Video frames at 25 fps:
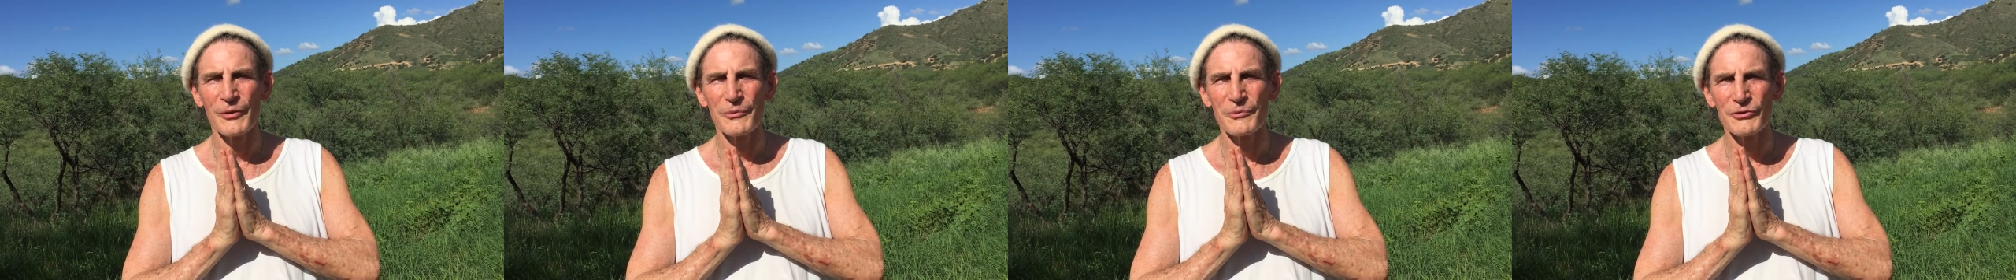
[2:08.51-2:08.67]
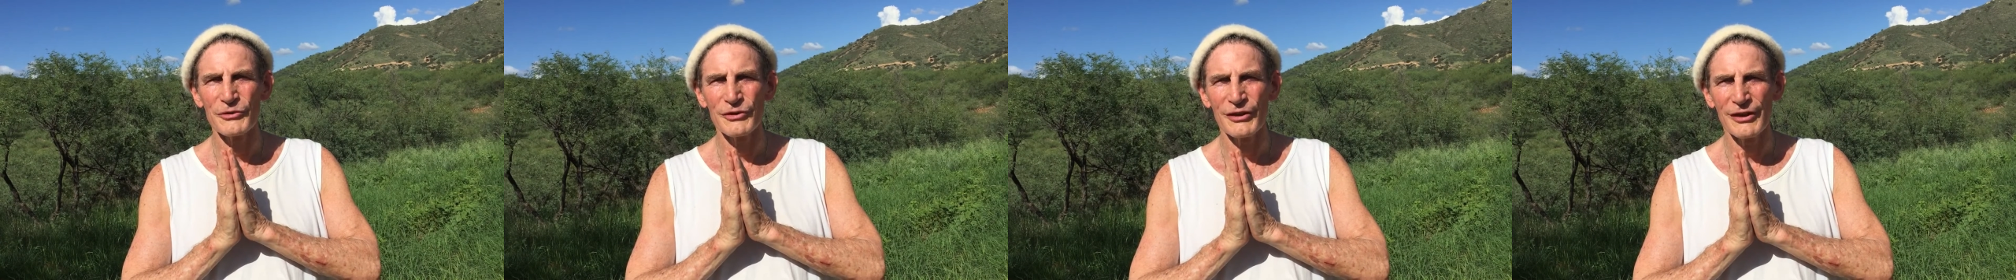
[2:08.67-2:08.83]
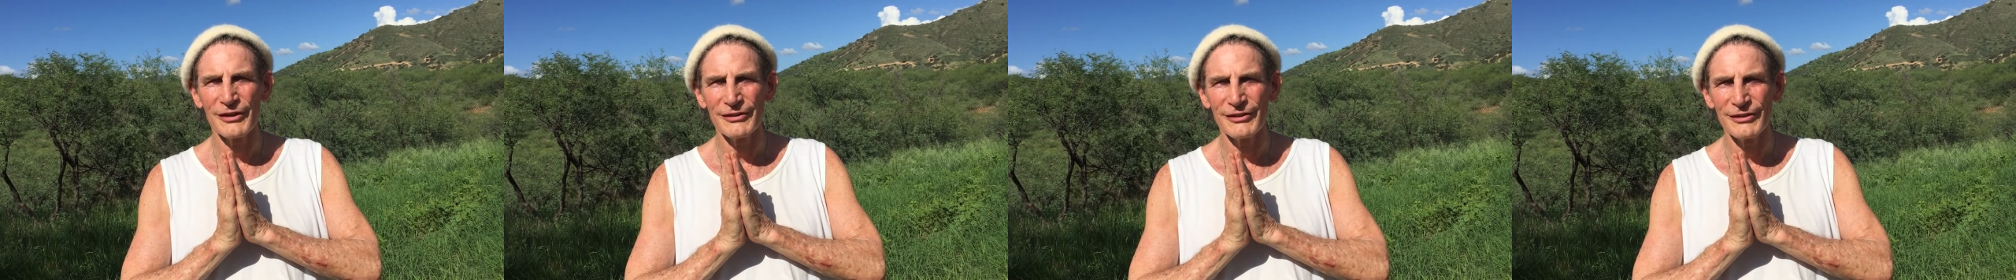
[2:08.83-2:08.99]

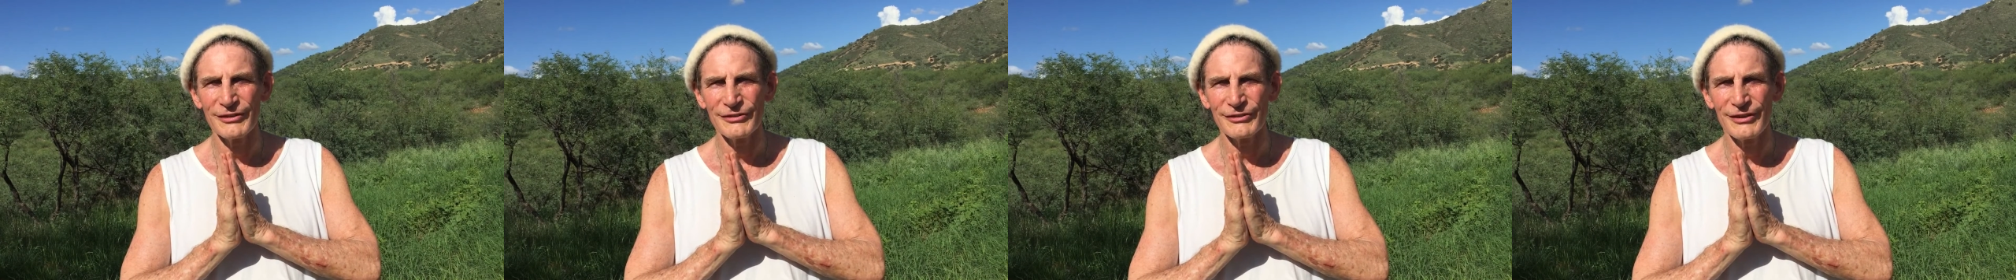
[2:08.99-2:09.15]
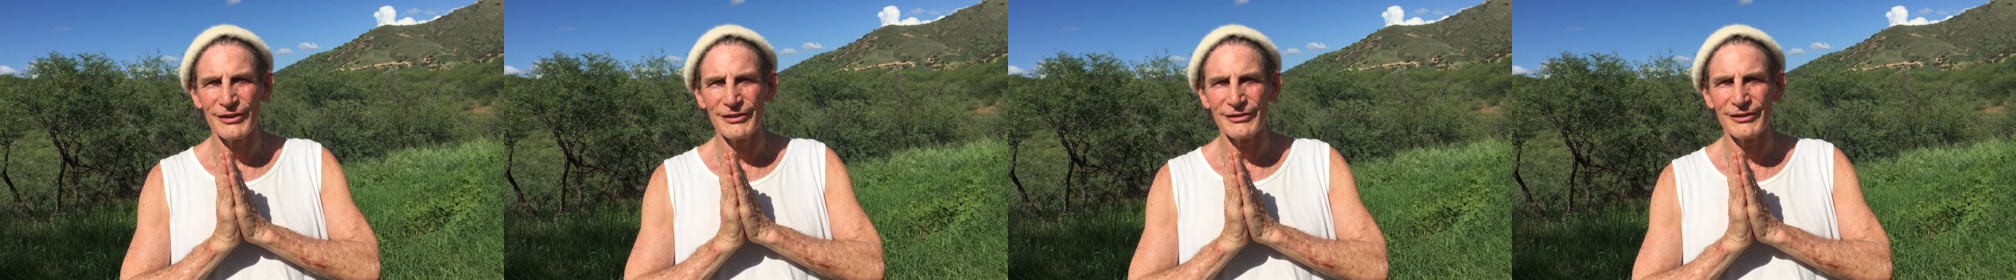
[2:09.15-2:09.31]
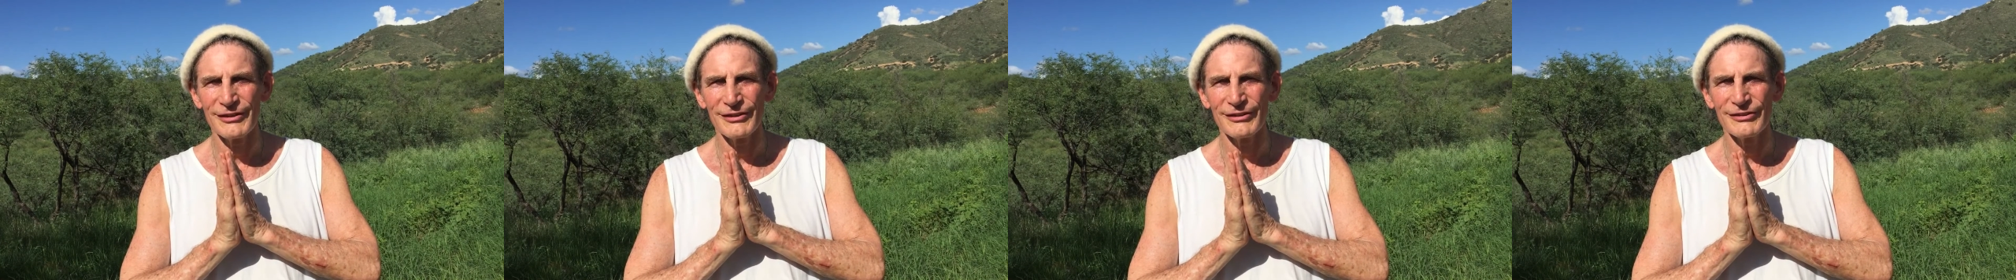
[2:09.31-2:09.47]
Shanti,
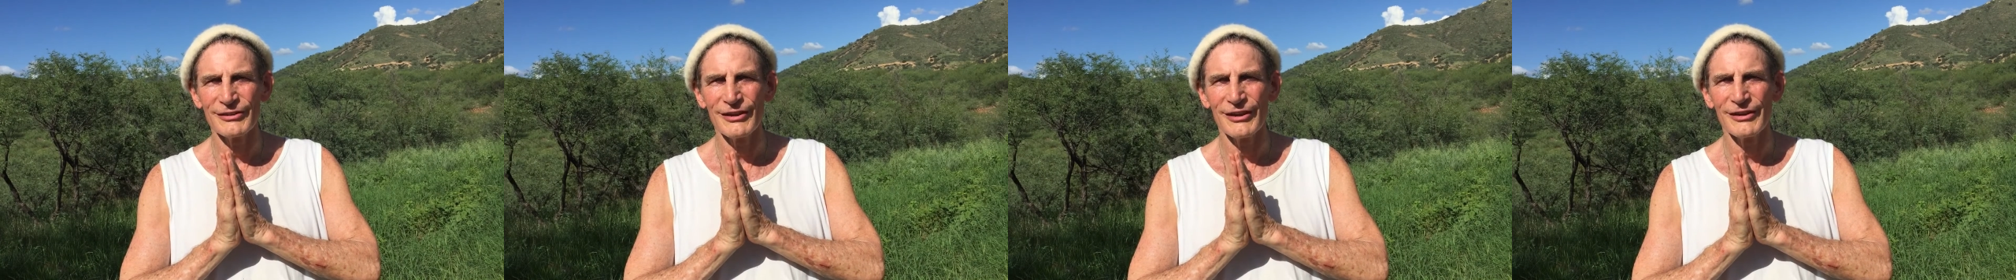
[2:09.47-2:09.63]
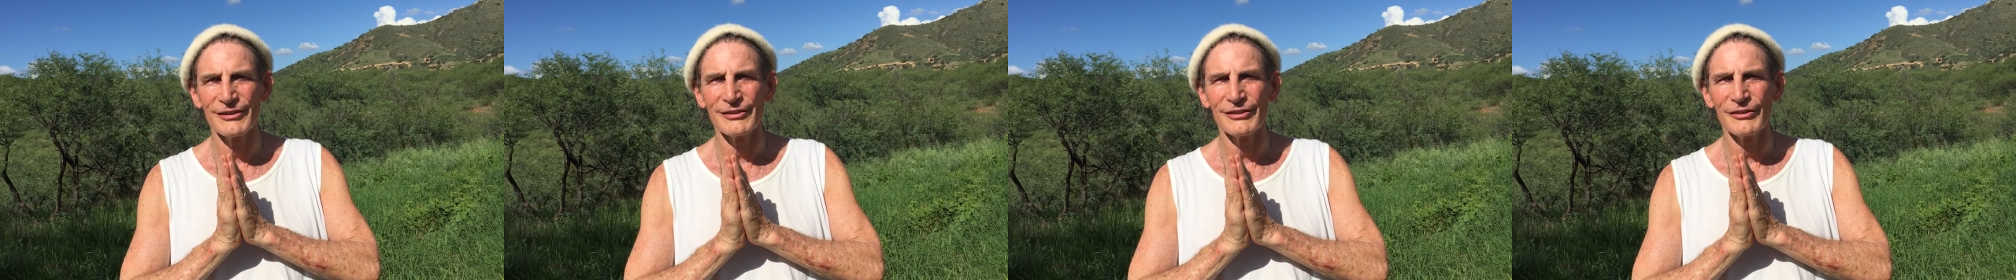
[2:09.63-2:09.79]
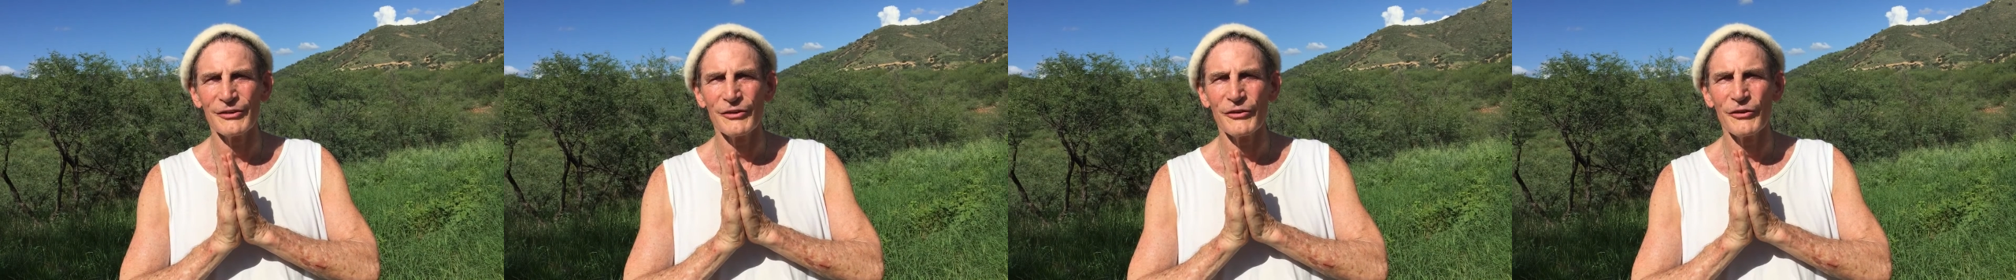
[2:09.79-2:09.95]
shanti,
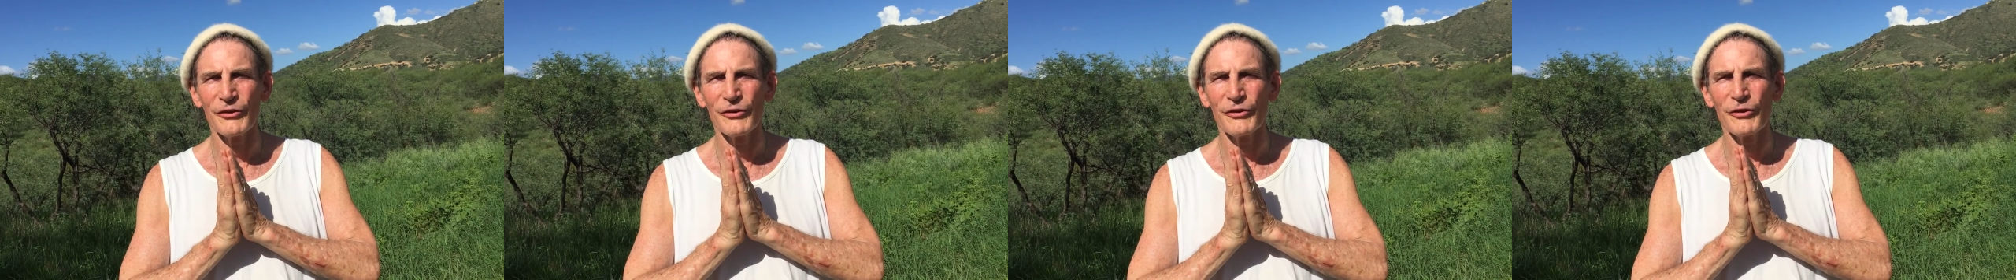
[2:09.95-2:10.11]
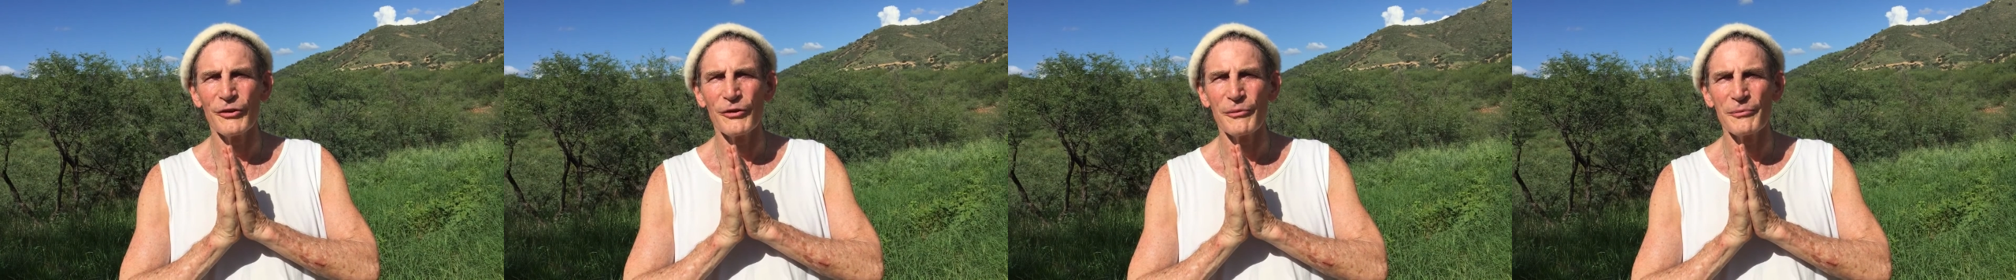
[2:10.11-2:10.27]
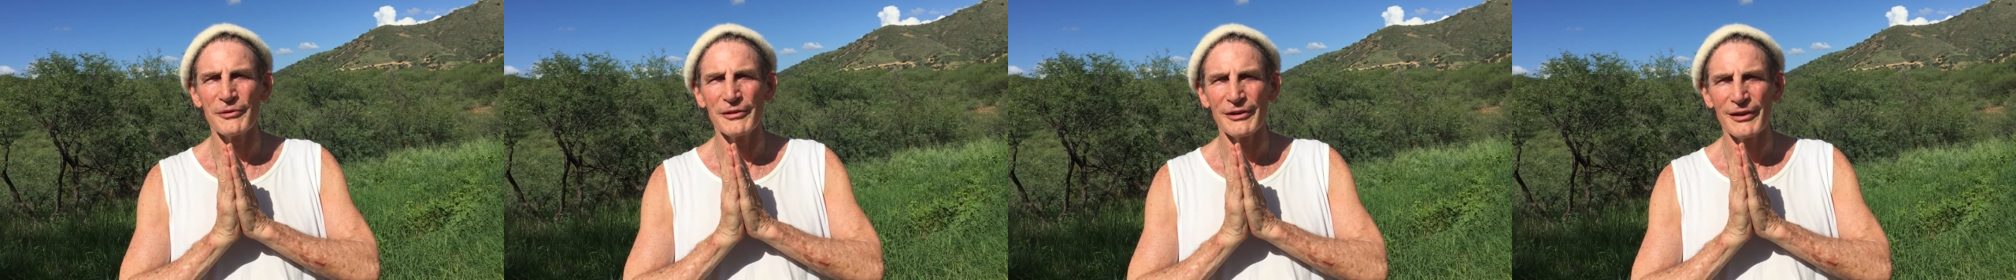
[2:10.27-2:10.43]
shanti.
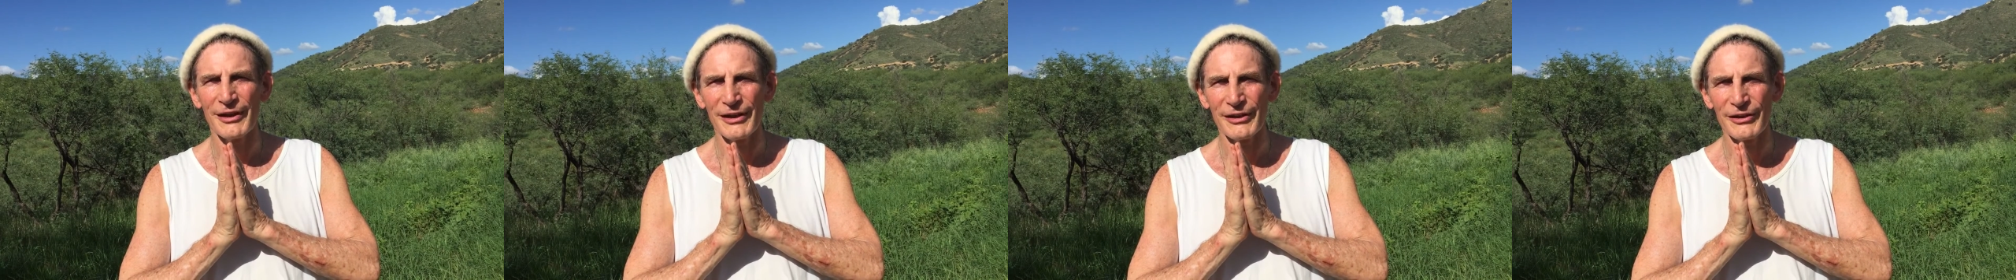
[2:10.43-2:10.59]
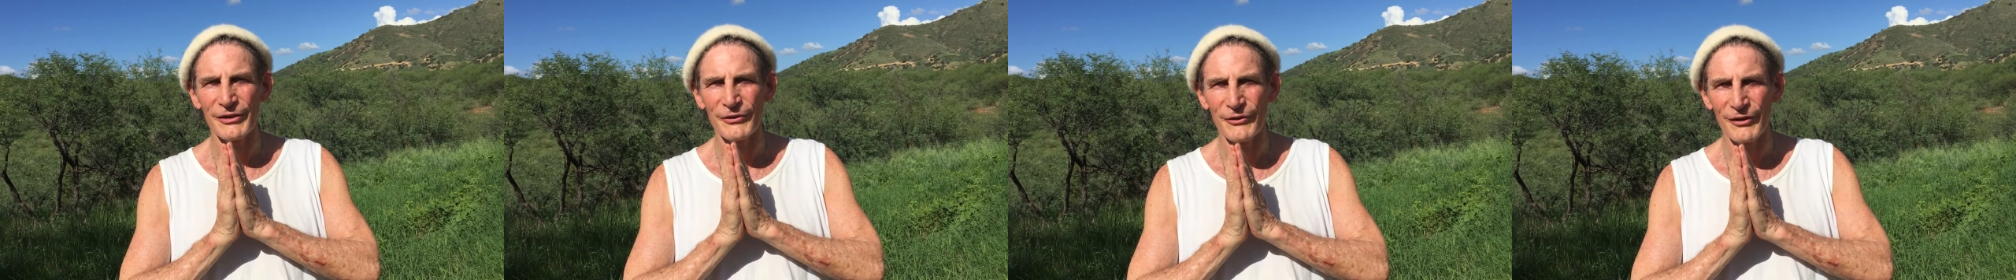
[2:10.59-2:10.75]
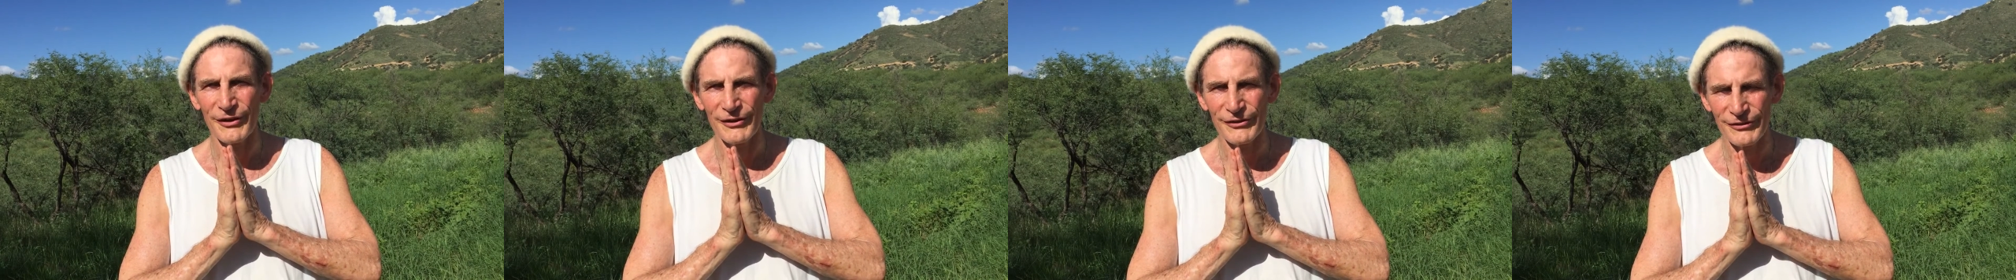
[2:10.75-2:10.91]

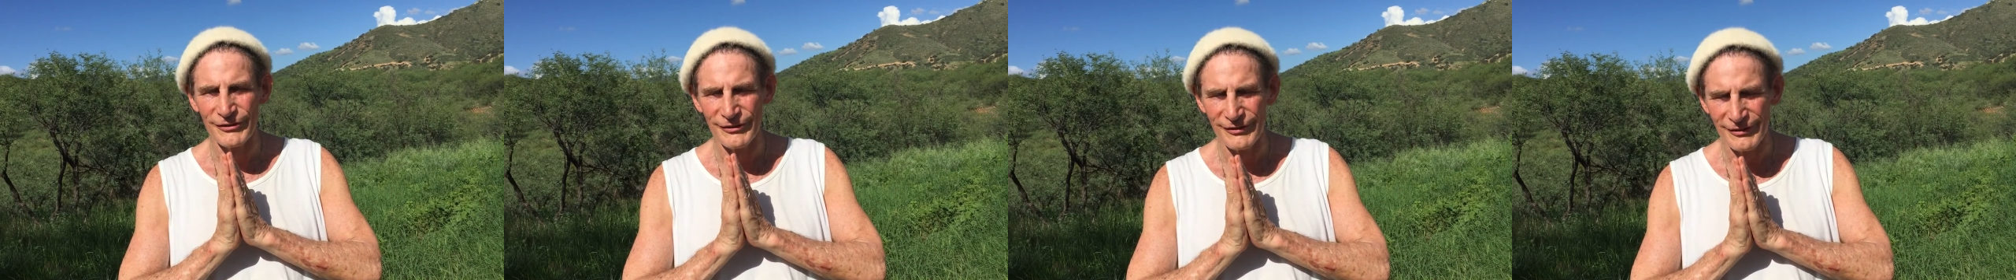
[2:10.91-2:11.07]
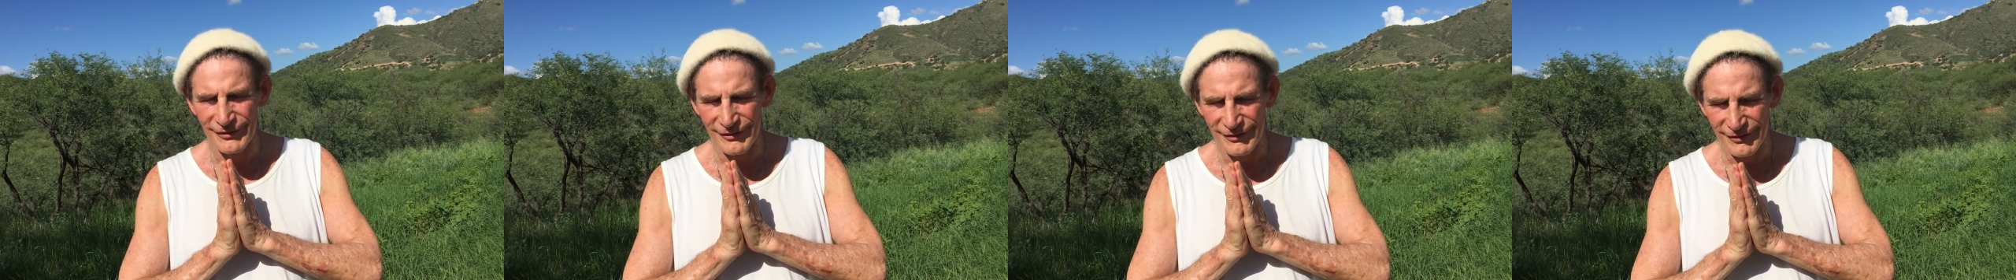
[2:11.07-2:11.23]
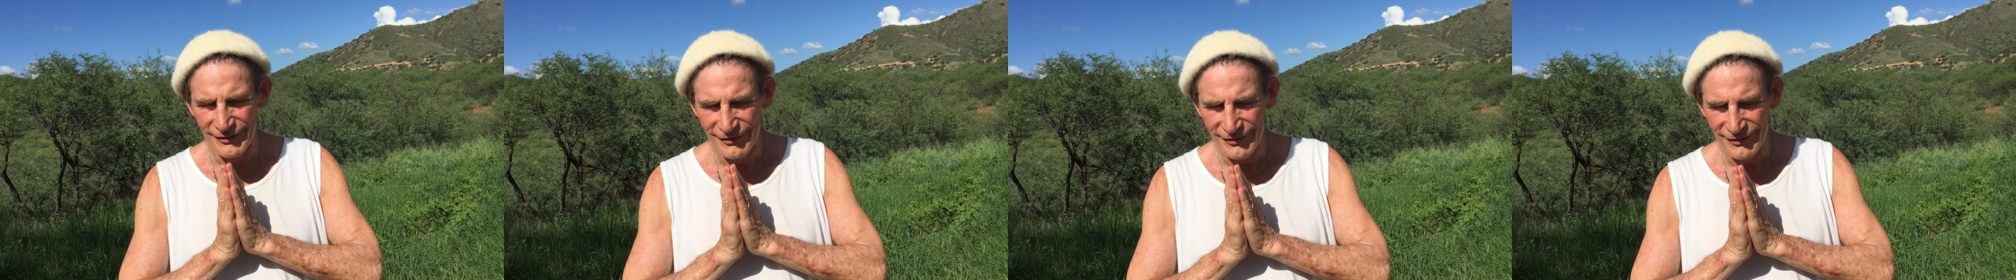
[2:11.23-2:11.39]

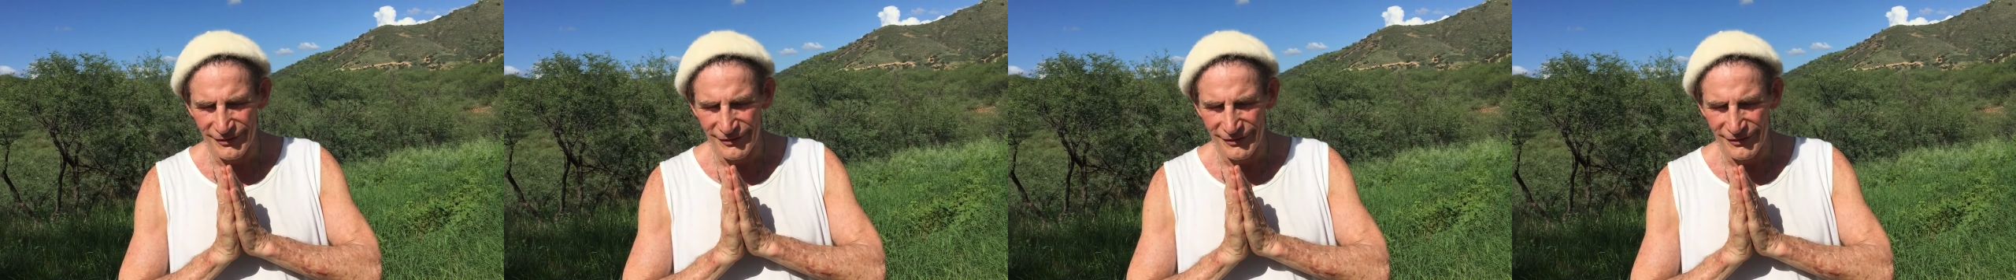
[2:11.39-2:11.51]
Om